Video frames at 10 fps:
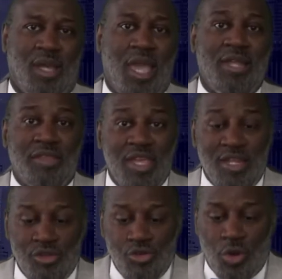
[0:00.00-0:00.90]
And then
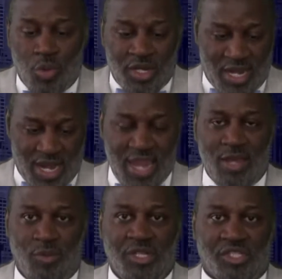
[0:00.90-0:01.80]
you're the one they
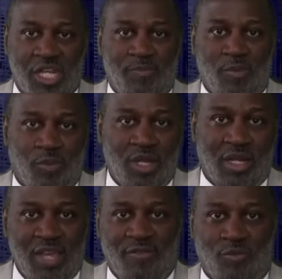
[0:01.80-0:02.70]
laying with, sleeping with,
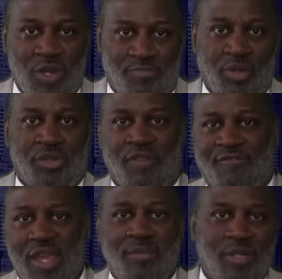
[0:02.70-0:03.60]
living with, building a
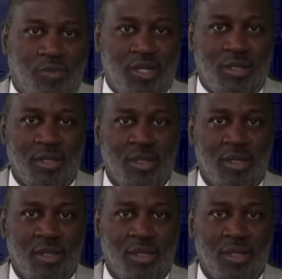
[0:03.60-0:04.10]
family with.